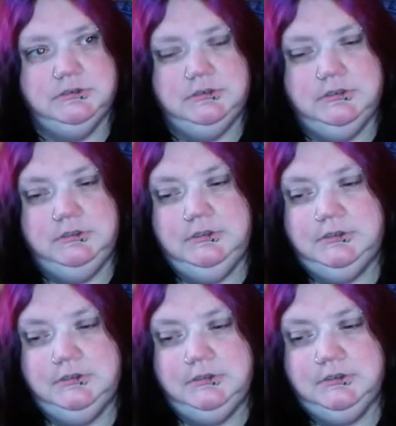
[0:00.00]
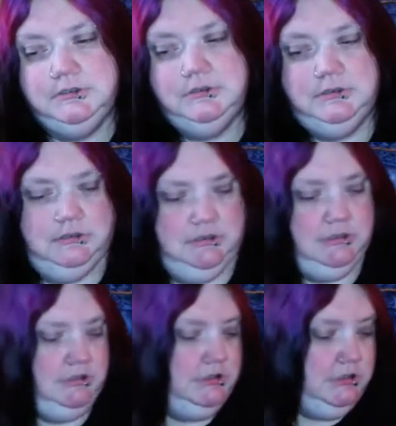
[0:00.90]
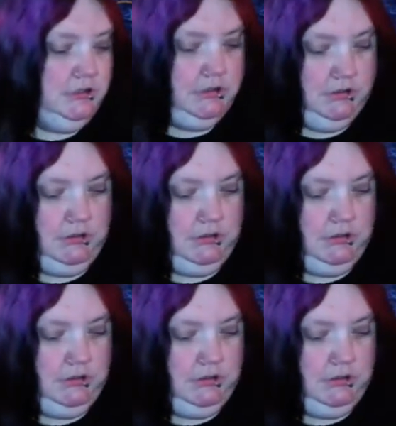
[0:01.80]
(no one is talking)